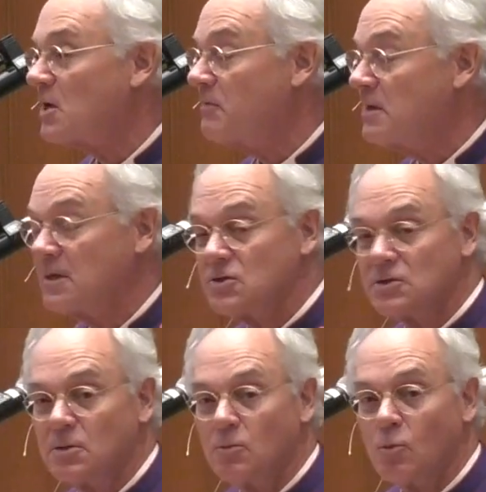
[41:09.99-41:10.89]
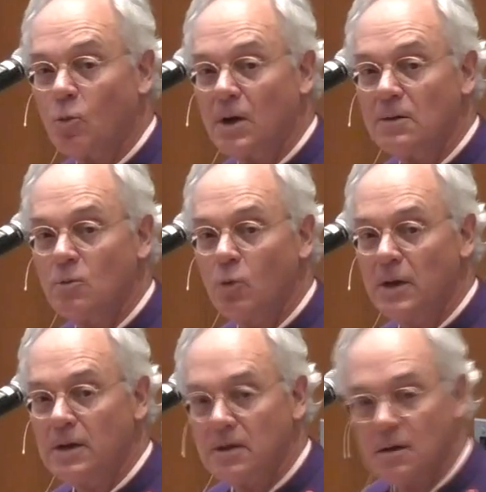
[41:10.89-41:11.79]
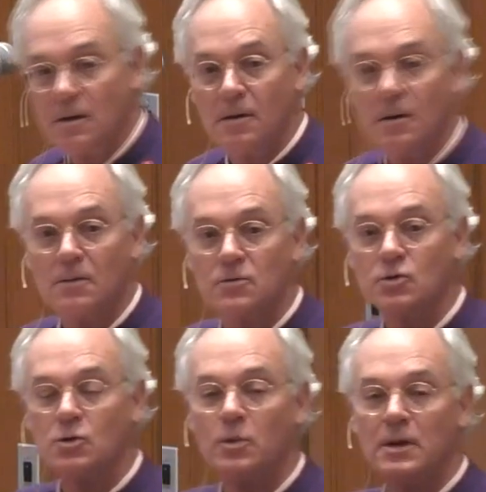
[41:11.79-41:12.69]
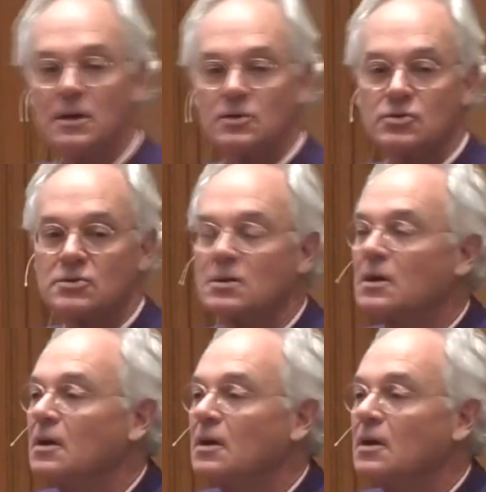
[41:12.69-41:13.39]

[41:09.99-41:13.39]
I think that's in 1 week, 2 weeks.